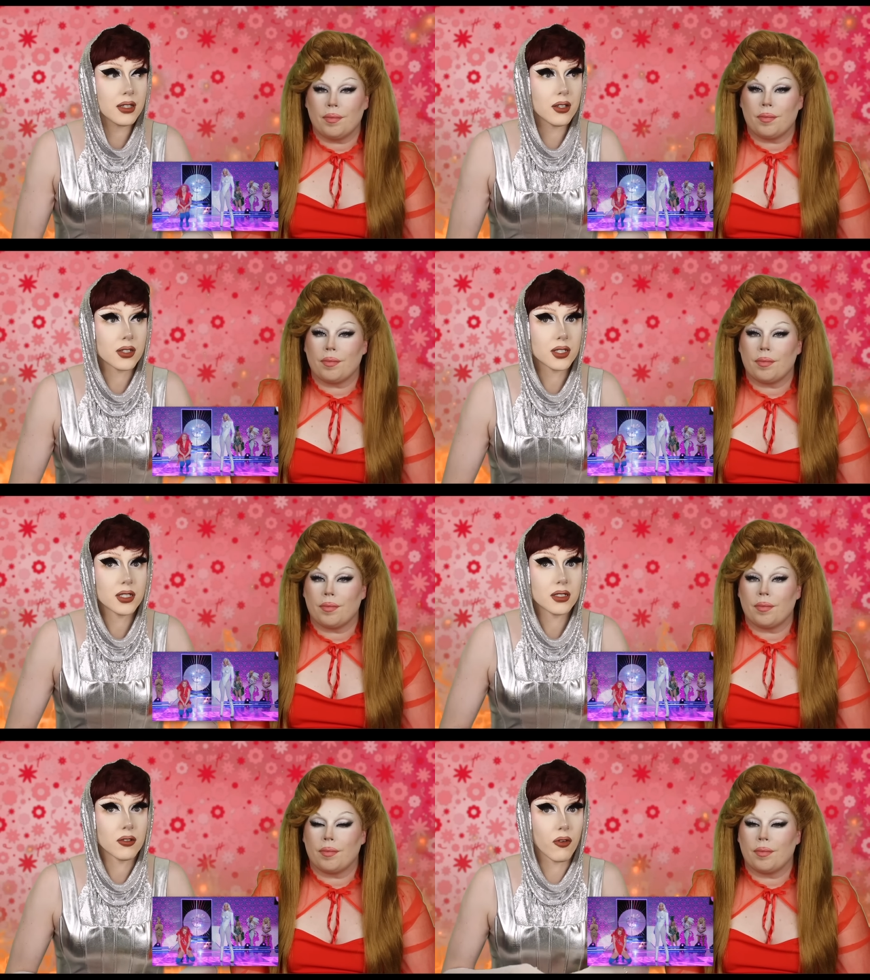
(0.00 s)

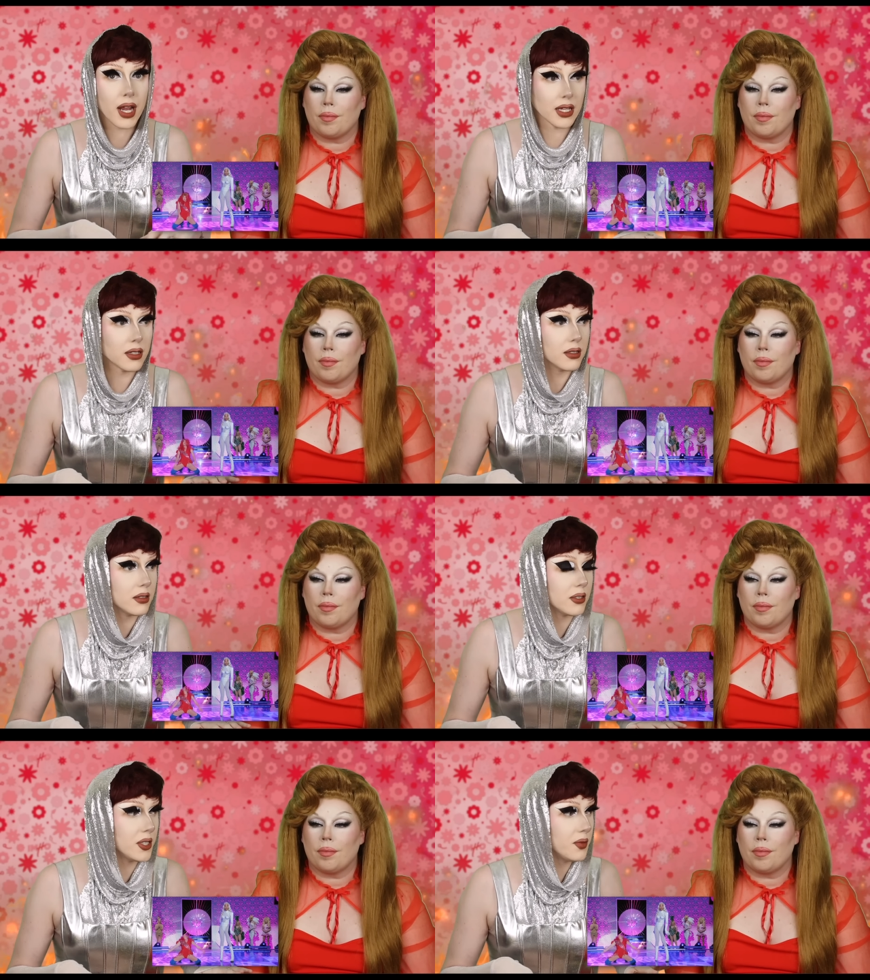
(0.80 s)
Speaker 1: looked great.
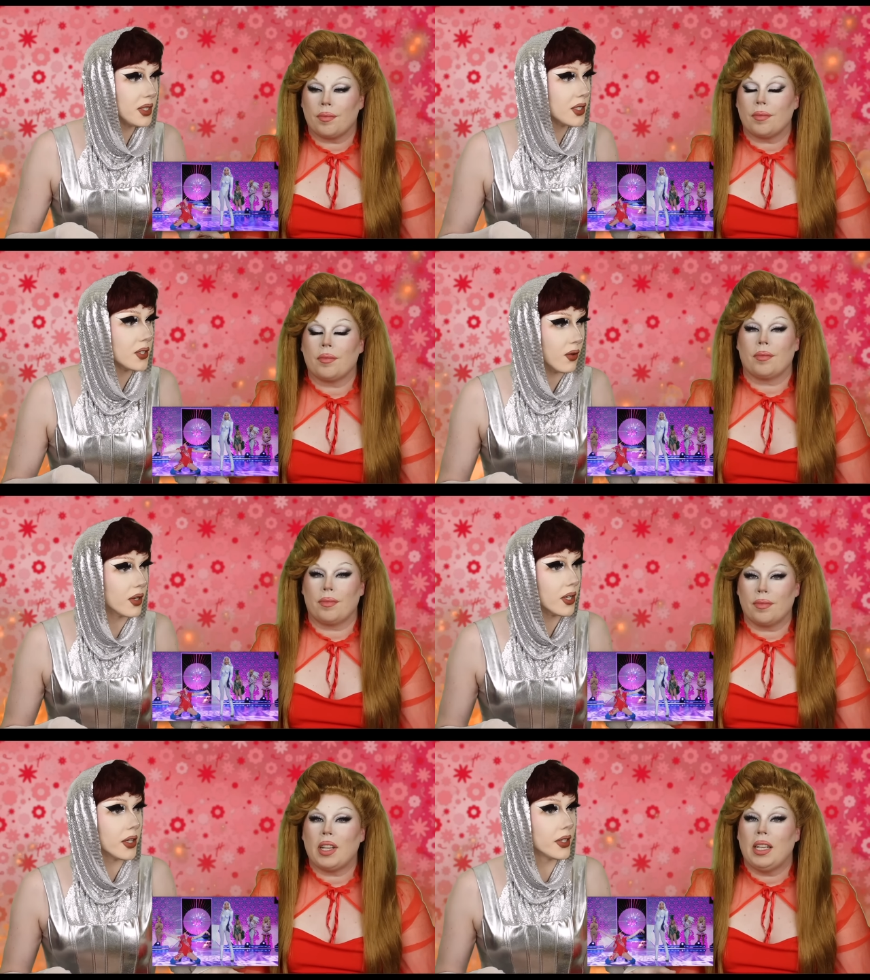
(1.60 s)
She was so
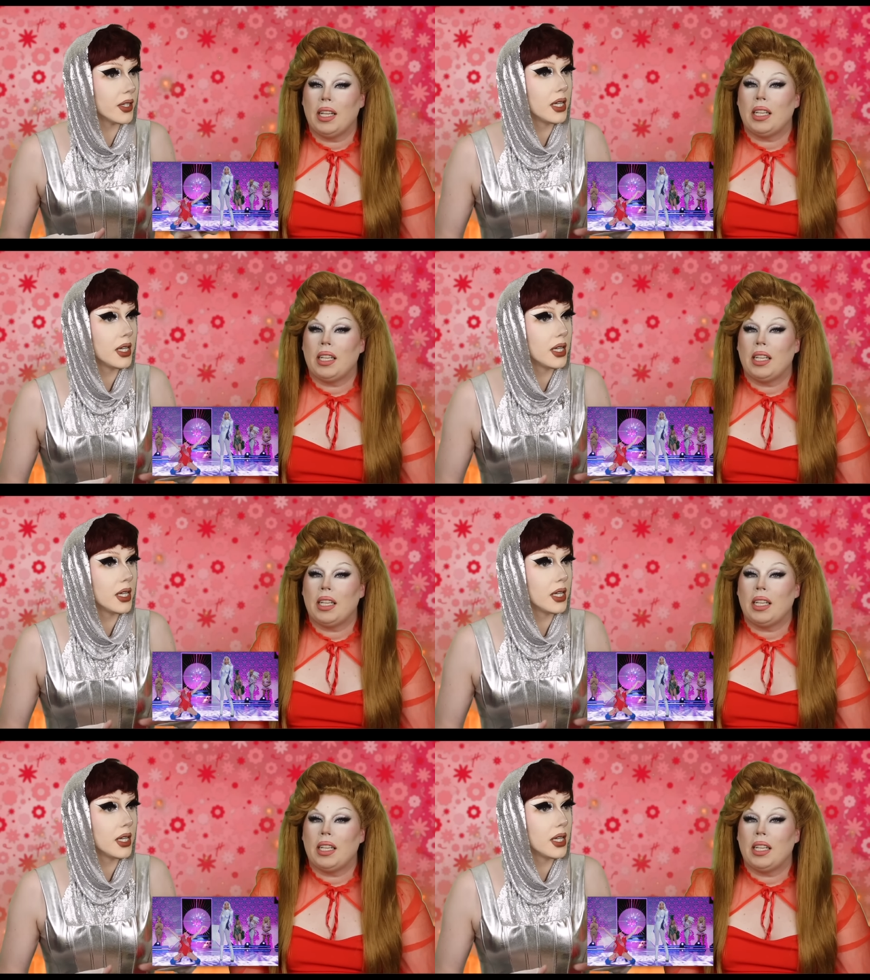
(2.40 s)
good.